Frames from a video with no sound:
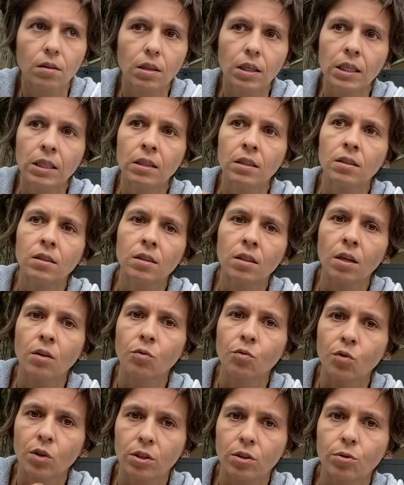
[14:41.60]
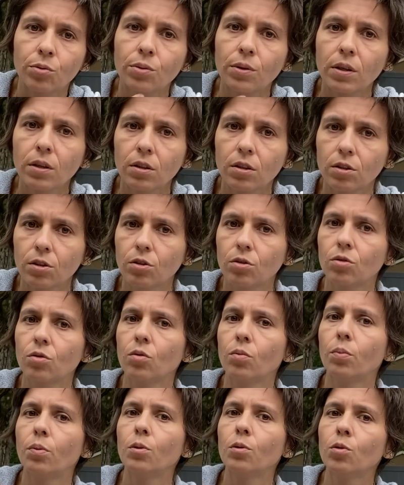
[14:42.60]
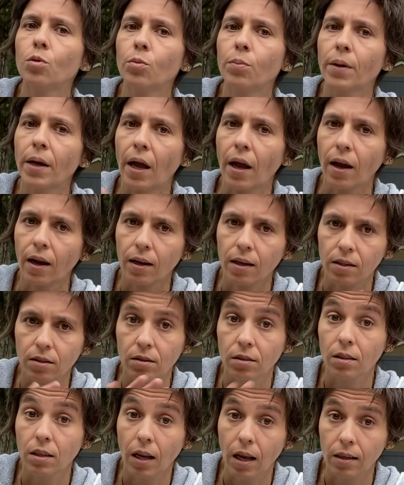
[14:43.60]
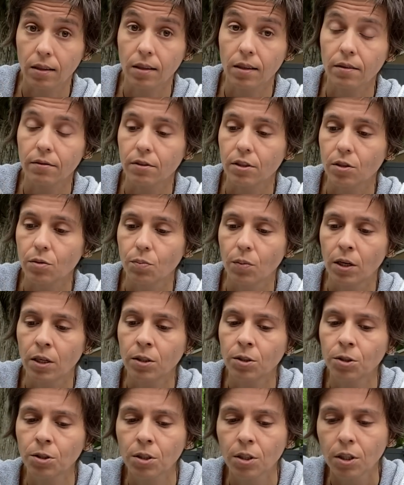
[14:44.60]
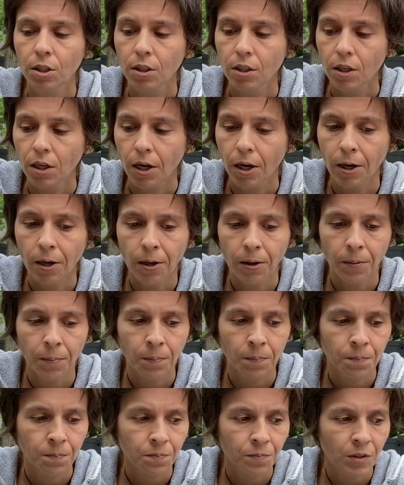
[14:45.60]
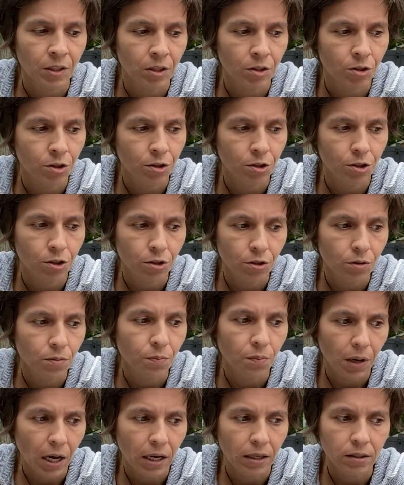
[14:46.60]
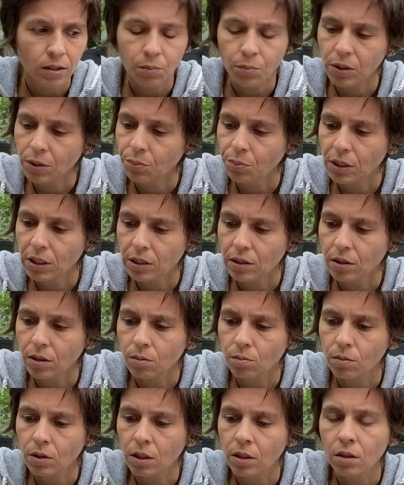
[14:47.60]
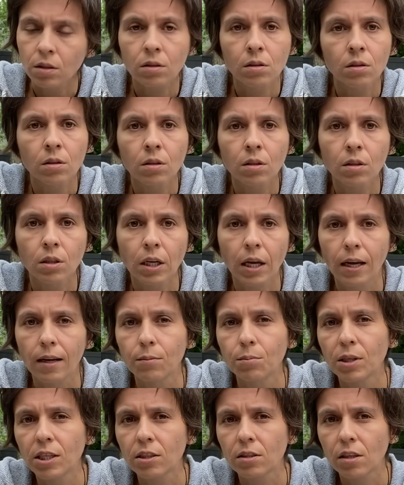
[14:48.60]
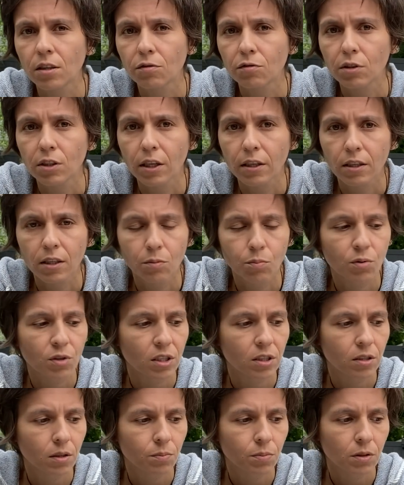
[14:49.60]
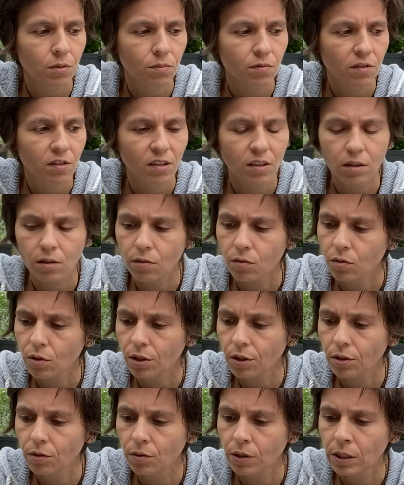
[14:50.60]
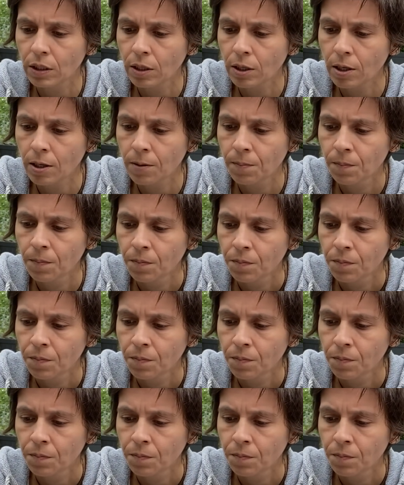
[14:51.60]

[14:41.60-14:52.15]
in itself, what triggers you to pull back and to not give as much, um, this should possibly be something to look at, because I feel like it brings up some fear for you in there